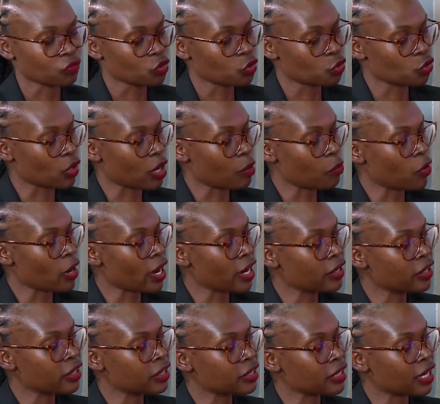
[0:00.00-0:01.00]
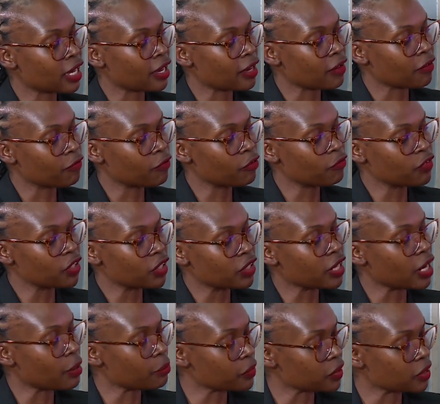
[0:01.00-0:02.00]
So carbohydrates are 50
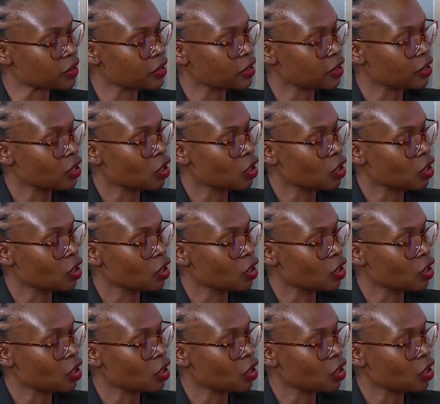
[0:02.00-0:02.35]
grams,